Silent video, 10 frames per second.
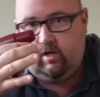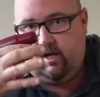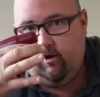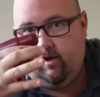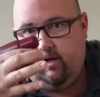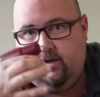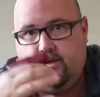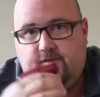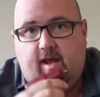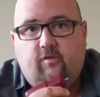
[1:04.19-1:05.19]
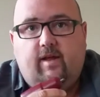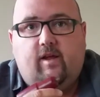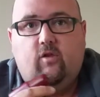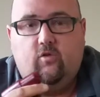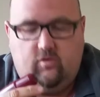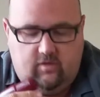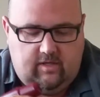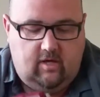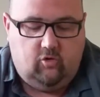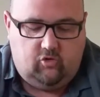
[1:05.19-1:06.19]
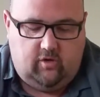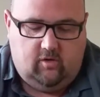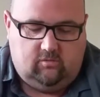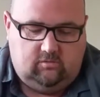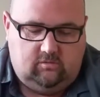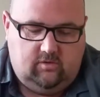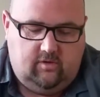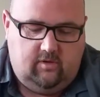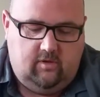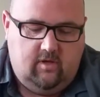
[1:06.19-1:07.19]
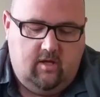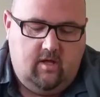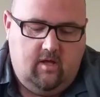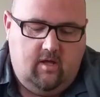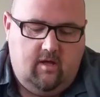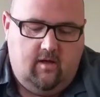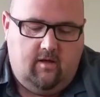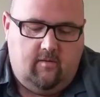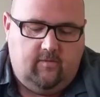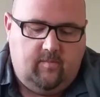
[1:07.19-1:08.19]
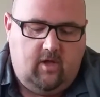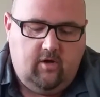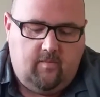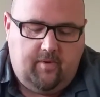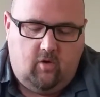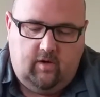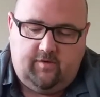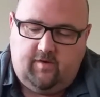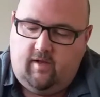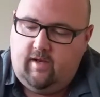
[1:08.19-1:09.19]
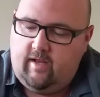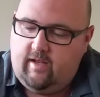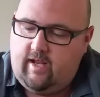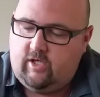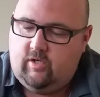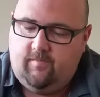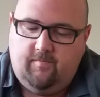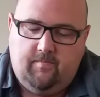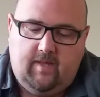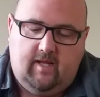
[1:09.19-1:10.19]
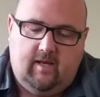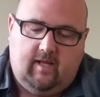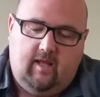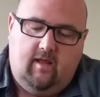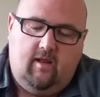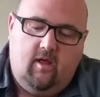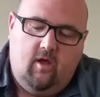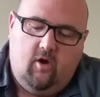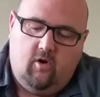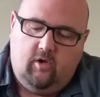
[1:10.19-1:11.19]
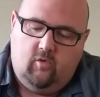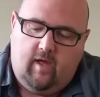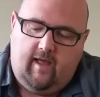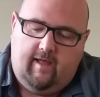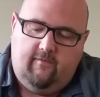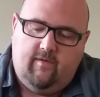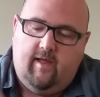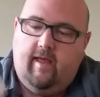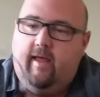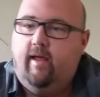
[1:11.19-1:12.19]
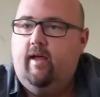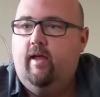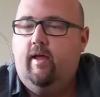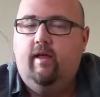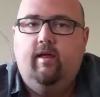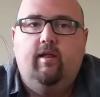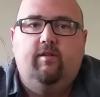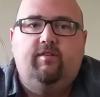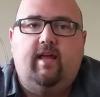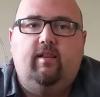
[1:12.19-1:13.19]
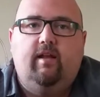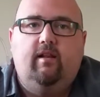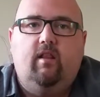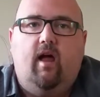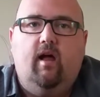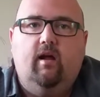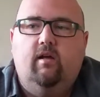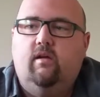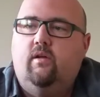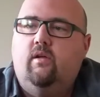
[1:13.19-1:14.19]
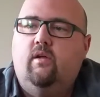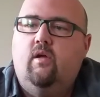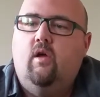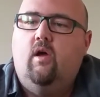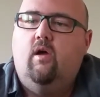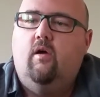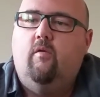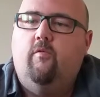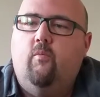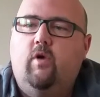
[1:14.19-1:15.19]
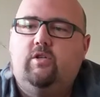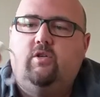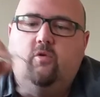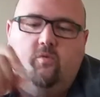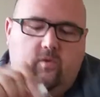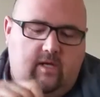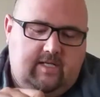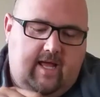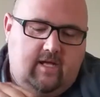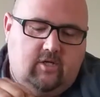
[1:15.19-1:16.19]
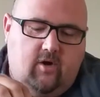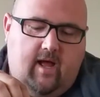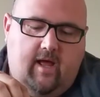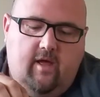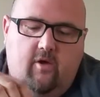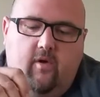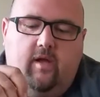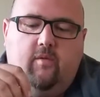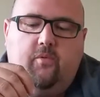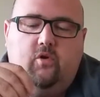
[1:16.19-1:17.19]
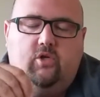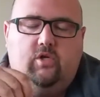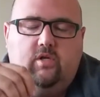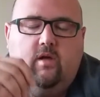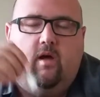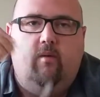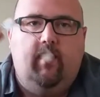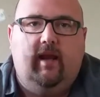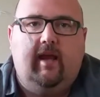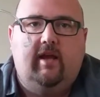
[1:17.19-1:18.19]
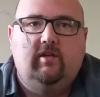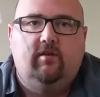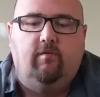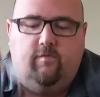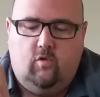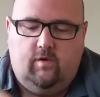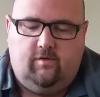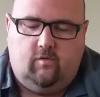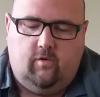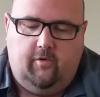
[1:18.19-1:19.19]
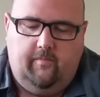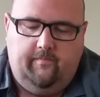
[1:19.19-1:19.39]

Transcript: hear it, it sounds like a little dental drill. Some other components that should be in the kit are you'll have a saline lock from which to attach your IO and to push medications and fluids through.